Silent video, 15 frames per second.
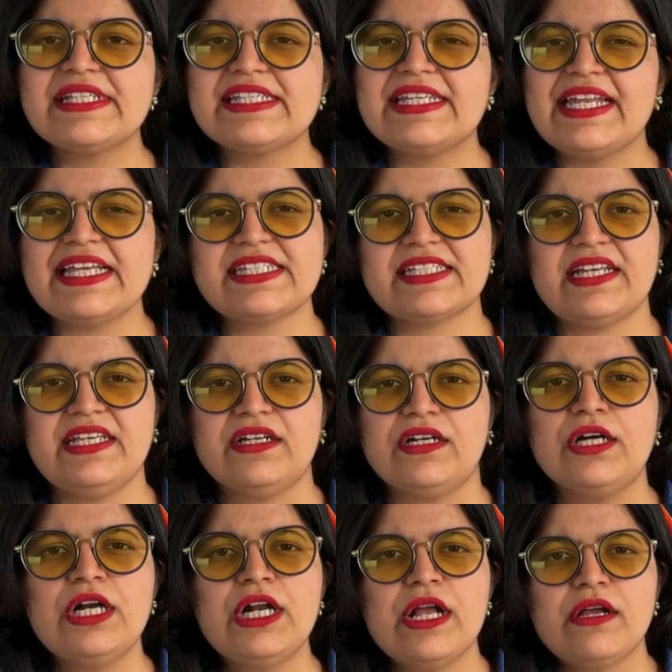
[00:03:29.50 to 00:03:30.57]
is less clear,
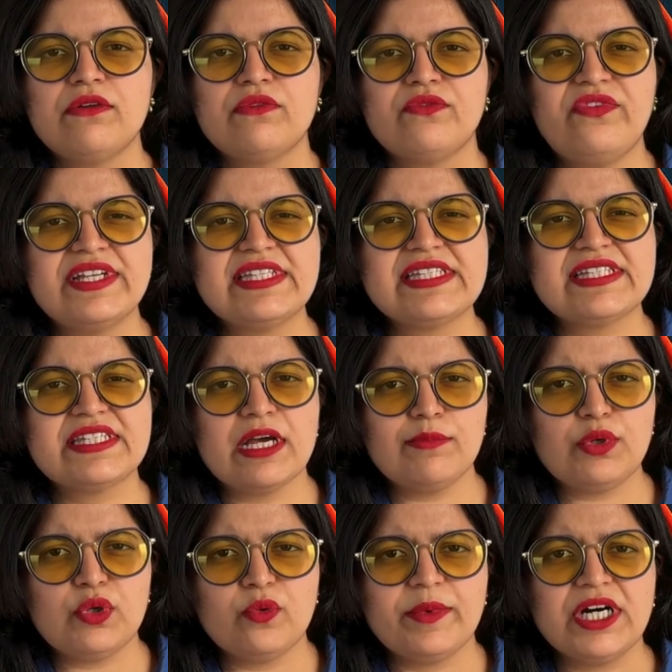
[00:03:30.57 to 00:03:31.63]
with some
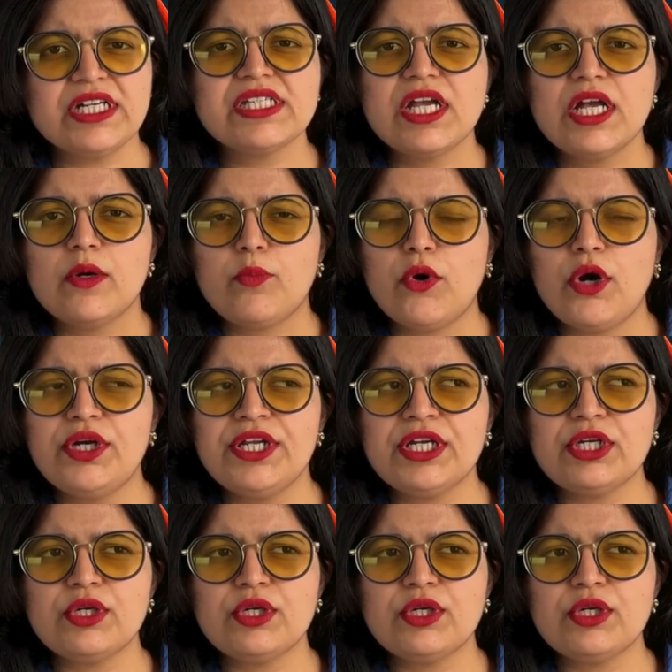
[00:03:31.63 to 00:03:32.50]
rumors pointing